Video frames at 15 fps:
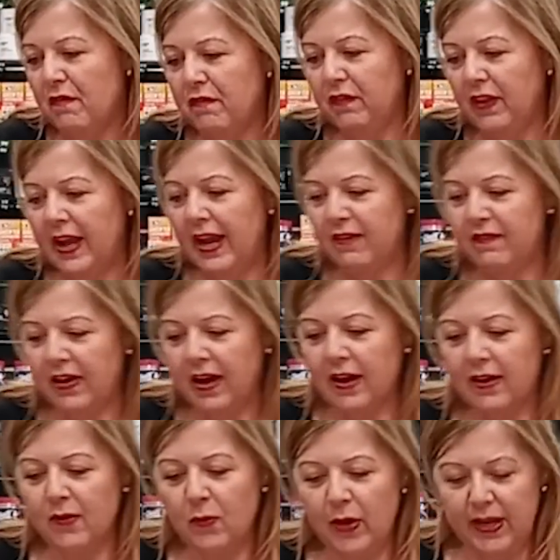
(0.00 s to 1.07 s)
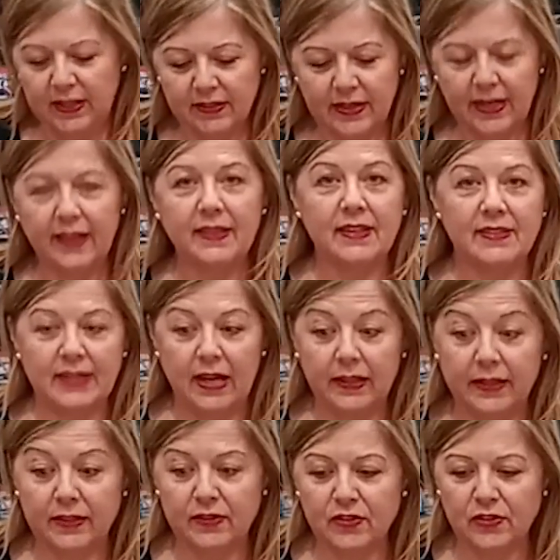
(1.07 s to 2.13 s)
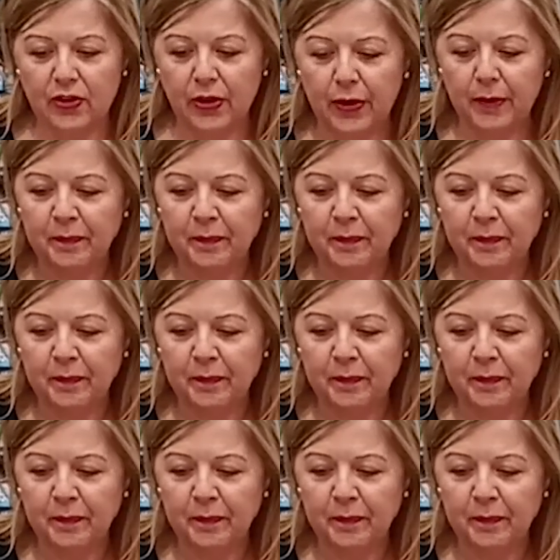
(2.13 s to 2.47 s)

flavour in the salad. So